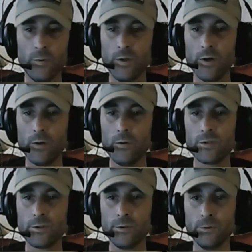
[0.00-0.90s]
if you
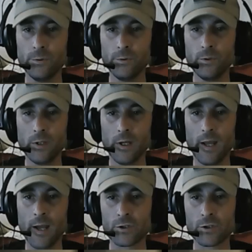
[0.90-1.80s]
go to
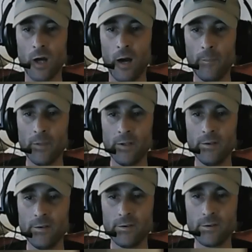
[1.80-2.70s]
extra
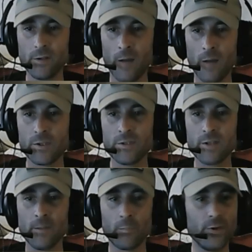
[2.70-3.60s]

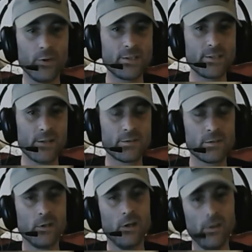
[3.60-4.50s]
options and presets,